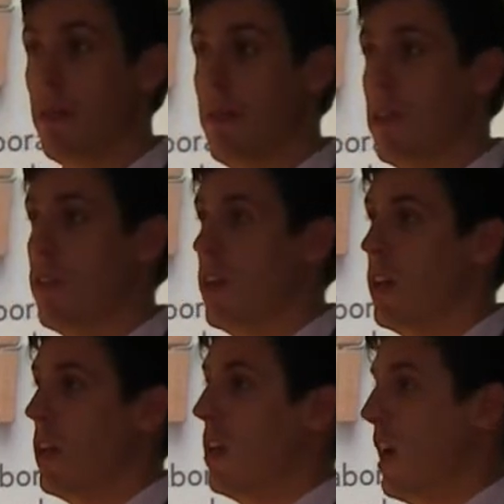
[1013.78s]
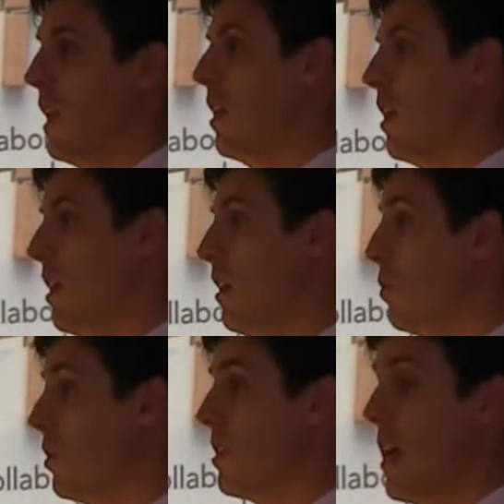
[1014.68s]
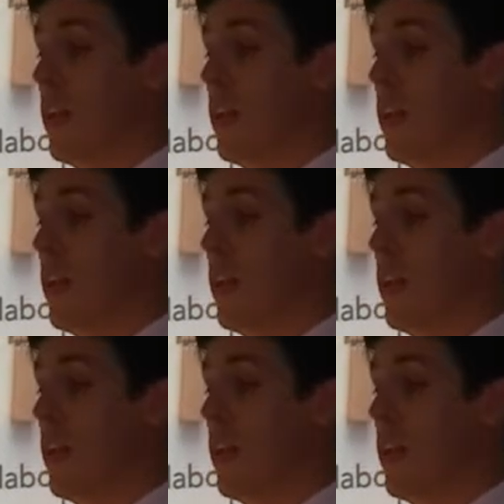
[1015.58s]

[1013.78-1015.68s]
and uh, it will stay a living document.